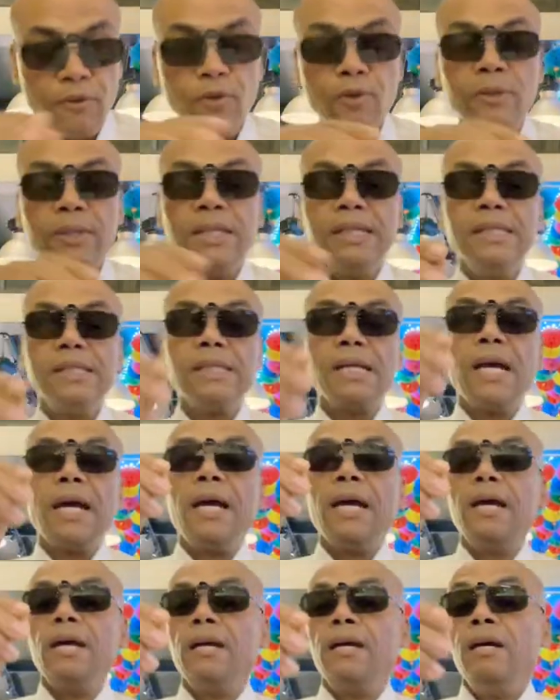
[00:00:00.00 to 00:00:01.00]
who is
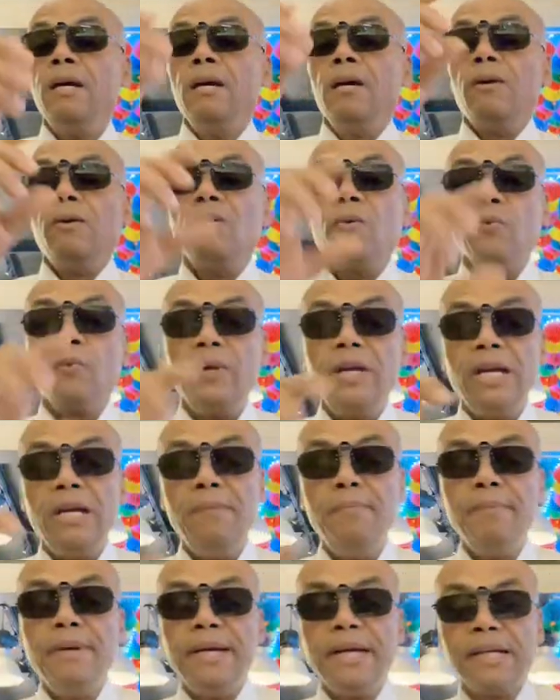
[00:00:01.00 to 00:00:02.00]
a
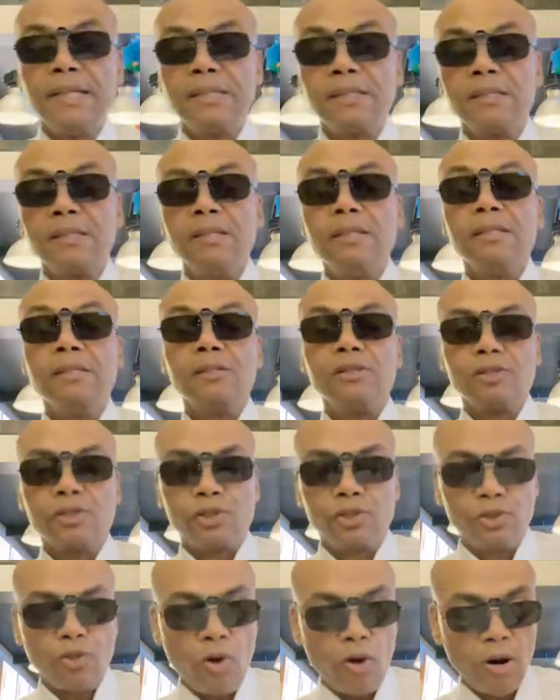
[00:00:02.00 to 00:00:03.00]
remixed
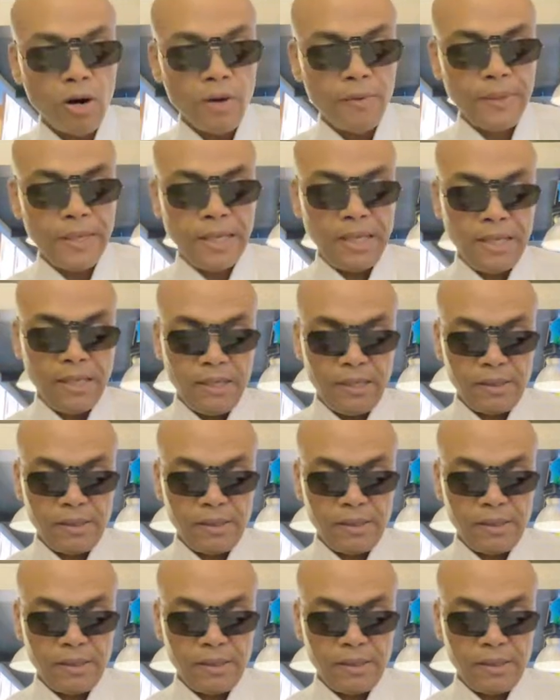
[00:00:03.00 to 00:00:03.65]
story